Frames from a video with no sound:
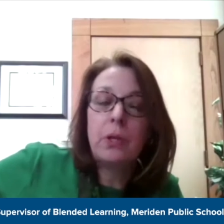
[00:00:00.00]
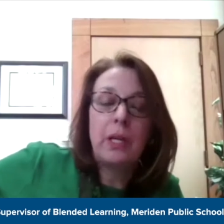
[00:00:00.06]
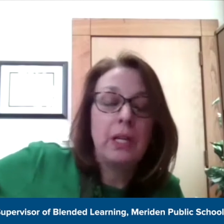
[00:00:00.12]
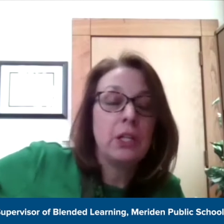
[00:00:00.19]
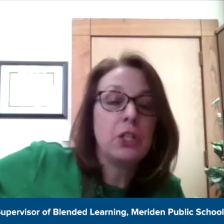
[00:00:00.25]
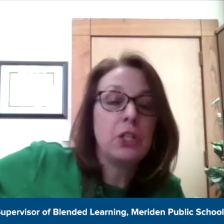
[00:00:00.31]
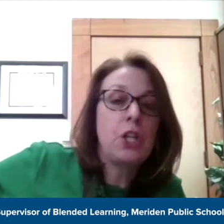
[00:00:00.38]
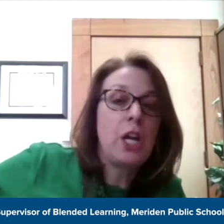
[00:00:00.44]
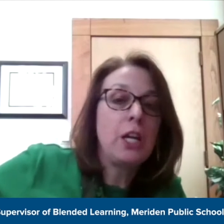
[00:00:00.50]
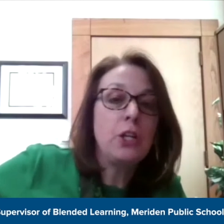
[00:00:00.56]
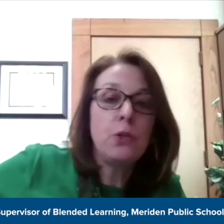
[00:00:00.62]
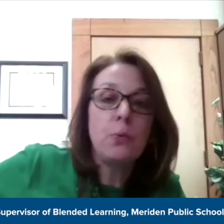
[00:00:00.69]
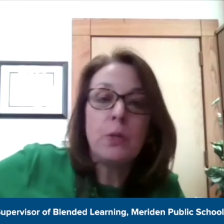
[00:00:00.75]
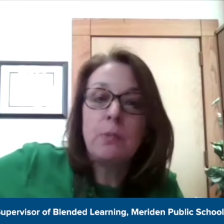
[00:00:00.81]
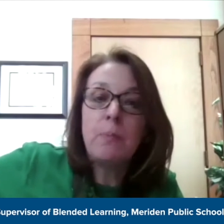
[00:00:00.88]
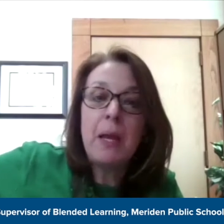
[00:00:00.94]
an
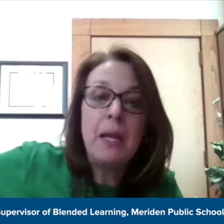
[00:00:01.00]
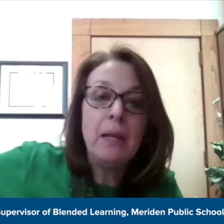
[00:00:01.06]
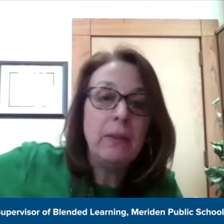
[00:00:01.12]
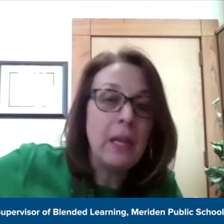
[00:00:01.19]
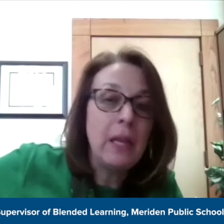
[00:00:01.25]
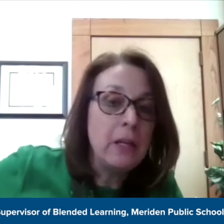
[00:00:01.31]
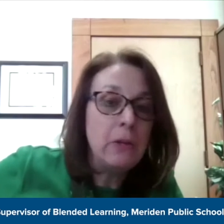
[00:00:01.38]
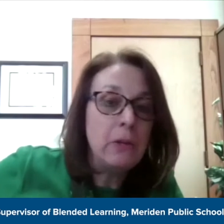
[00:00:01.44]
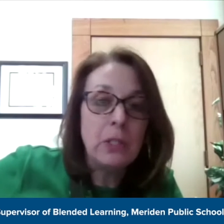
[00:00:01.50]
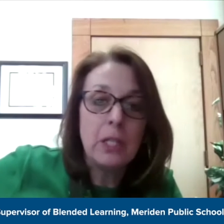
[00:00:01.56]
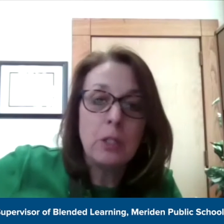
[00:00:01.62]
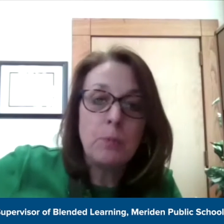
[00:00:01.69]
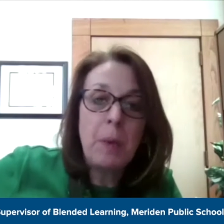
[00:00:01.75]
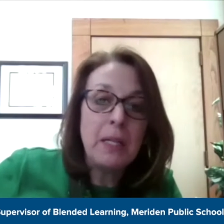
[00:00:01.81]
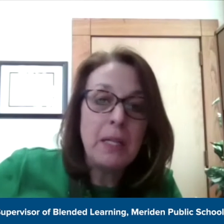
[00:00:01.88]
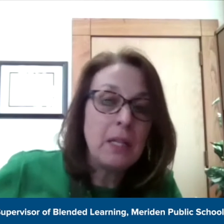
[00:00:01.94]
exchange was made they used the
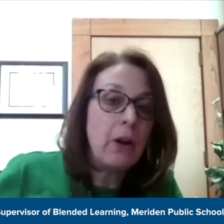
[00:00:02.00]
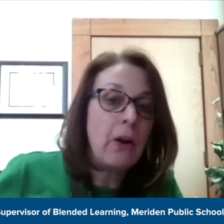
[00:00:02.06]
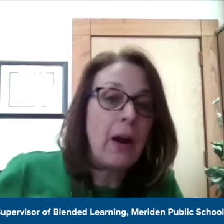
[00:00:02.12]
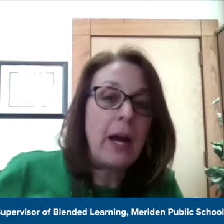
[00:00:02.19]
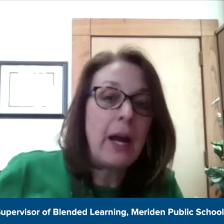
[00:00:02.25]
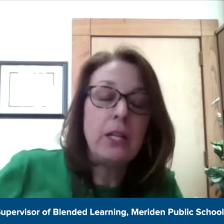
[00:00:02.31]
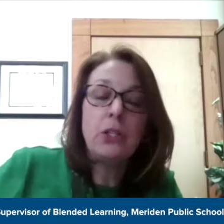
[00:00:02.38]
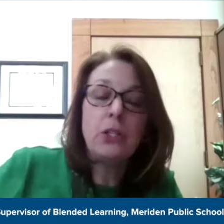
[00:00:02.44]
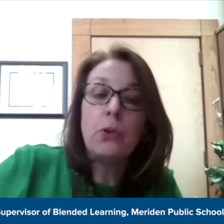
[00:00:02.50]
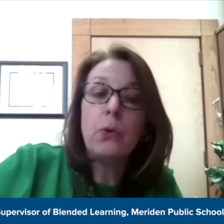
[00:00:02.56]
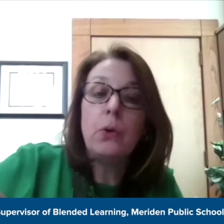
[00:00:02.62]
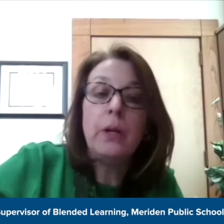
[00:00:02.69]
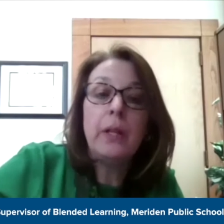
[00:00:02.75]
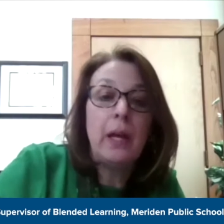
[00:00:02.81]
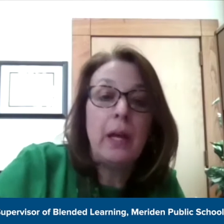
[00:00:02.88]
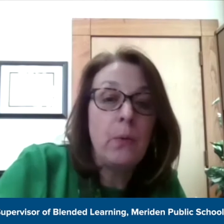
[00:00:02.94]
space at our high
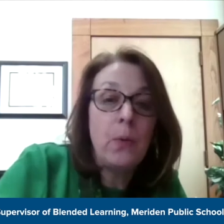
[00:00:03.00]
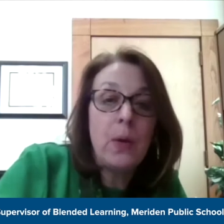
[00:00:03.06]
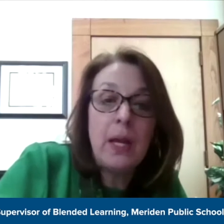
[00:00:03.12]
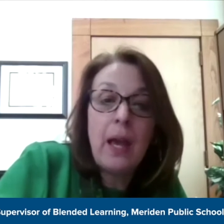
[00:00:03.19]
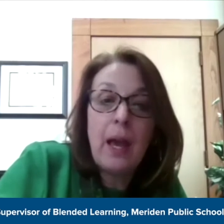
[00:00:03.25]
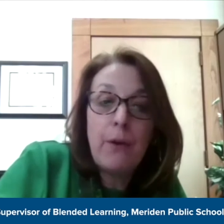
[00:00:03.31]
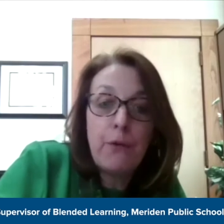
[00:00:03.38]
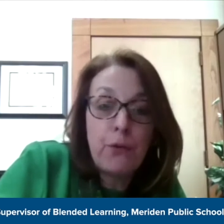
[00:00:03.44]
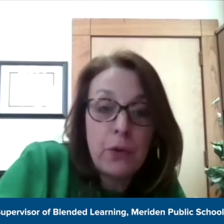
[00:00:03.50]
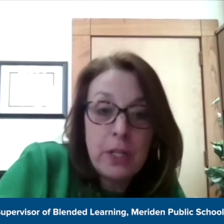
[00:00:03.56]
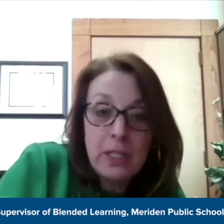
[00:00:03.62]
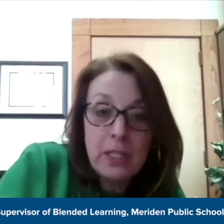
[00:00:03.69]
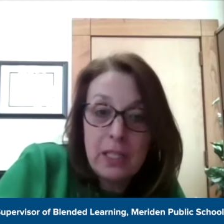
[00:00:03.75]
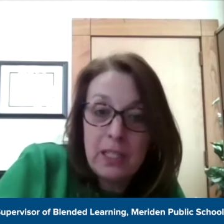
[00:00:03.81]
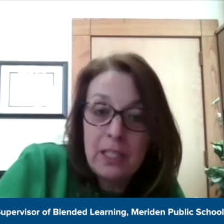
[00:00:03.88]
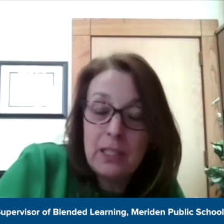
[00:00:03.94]
school and we get free
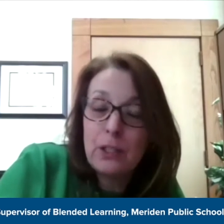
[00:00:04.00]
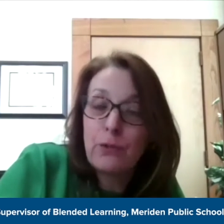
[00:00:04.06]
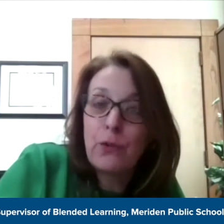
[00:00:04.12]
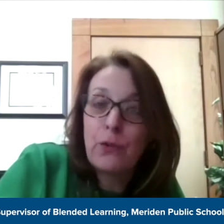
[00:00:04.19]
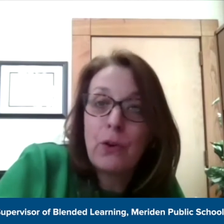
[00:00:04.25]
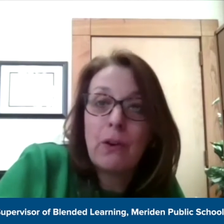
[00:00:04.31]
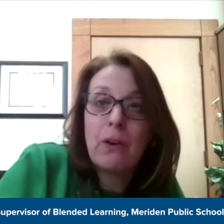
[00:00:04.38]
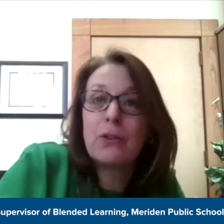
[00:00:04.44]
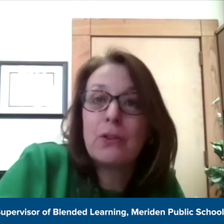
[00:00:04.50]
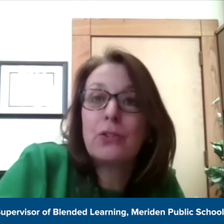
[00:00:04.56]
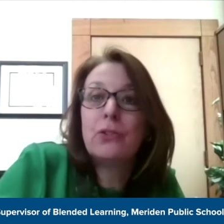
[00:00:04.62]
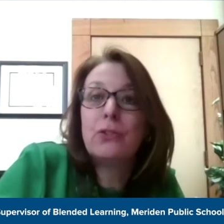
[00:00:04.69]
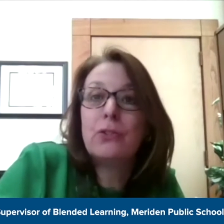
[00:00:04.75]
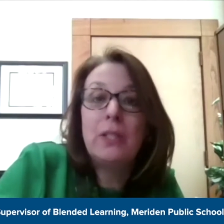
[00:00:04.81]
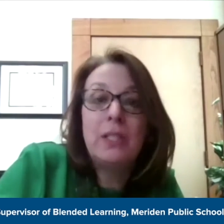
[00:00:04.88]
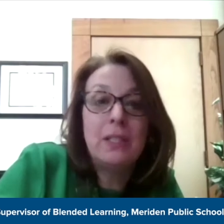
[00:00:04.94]
seats for our
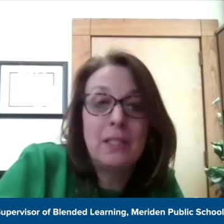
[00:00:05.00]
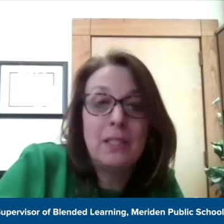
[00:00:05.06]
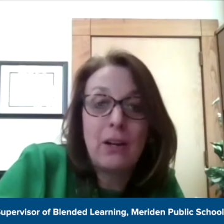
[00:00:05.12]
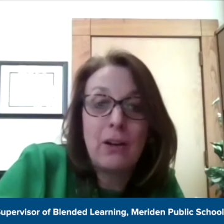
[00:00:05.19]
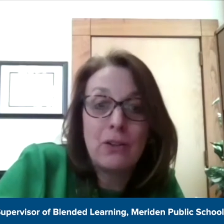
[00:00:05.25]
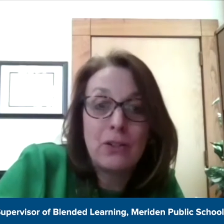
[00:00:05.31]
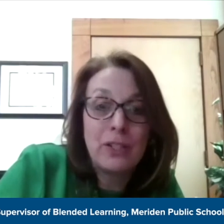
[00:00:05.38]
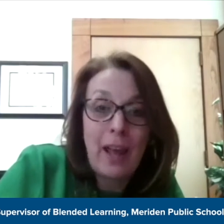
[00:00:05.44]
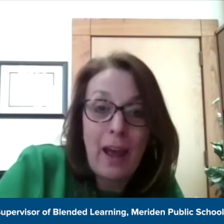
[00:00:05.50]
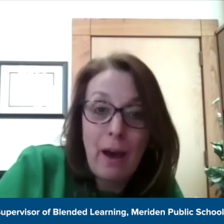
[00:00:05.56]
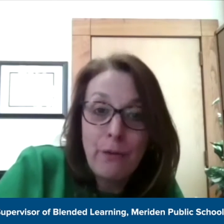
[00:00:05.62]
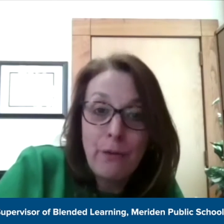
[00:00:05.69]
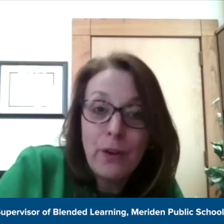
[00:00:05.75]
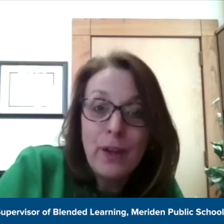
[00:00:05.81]
students and our staff